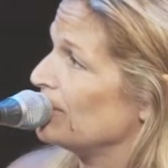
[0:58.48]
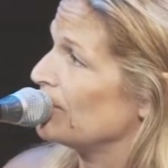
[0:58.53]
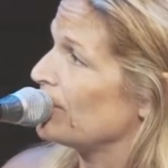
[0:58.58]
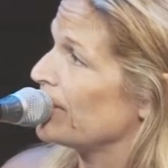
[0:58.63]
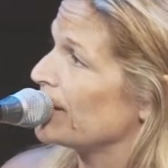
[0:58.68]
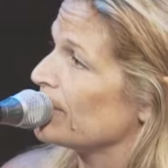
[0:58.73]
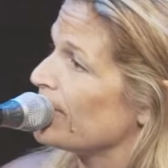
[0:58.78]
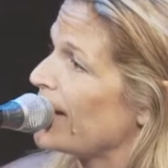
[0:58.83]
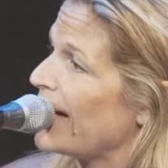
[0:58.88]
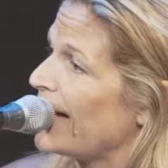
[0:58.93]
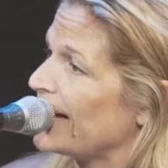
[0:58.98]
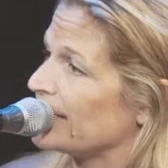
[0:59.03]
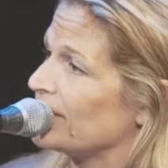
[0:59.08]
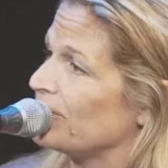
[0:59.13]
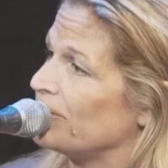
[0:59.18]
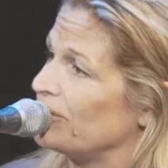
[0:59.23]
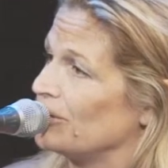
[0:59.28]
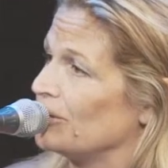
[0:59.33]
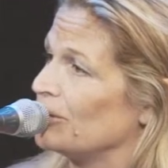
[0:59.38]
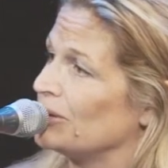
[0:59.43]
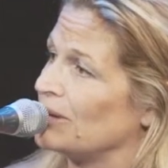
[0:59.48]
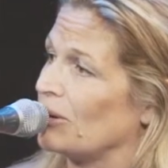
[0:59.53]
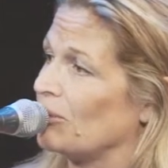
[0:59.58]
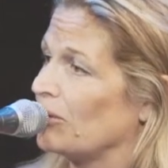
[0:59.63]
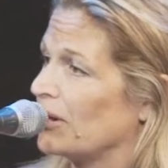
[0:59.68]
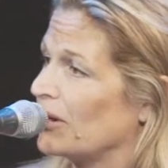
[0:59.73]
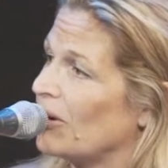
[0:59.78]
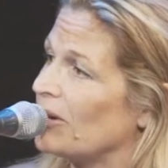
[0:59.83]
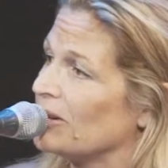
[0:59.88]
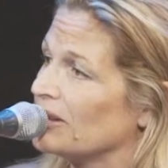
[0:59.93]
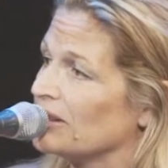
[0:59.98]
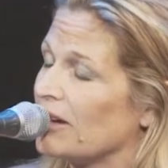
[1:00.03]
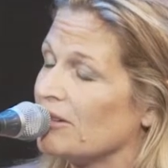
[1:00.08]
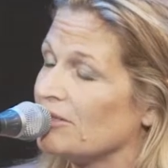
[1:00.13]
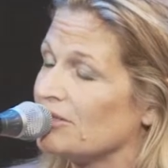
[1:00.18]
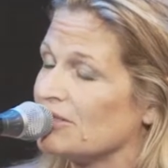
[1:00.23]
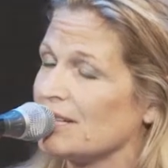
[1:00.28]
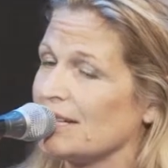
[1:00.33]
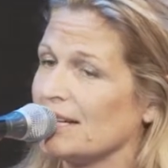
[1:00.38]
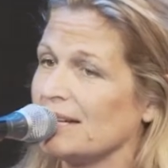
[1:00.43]
bring back the food that we all
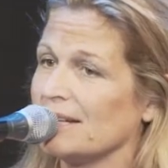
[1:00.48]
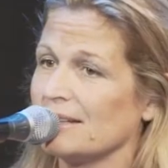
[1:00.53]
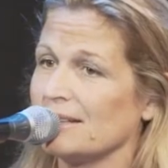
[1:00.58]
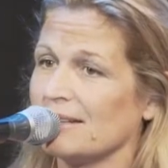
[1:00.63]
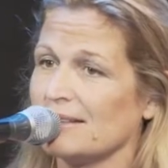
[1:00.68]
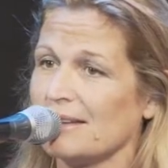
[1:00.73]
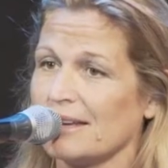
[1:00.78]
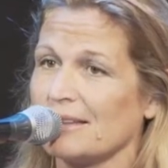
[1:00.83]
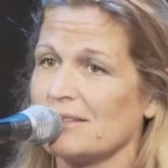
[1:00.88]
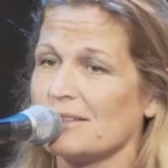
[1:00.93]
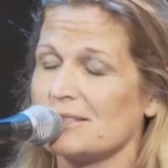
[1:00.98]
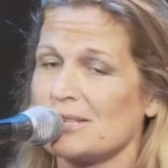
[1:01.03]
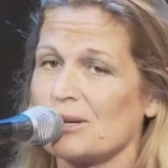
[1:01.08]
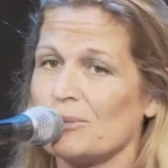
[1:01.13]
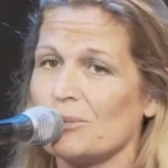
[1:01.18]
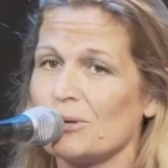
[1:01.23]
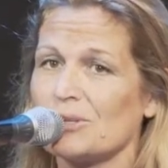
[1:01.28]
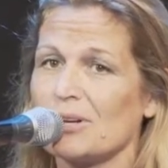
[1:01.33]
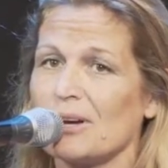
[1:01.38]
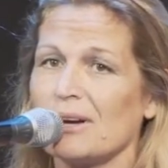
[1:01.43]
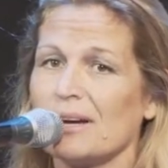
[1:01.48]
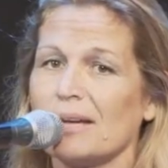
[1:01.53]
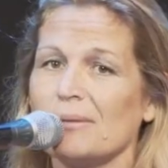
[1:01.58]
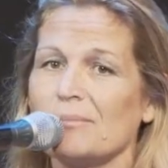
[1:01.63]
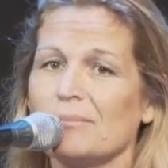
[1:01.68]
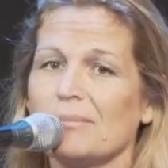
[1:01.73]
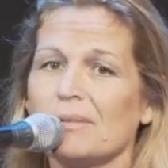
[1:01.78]
love to eat in, in the summertime.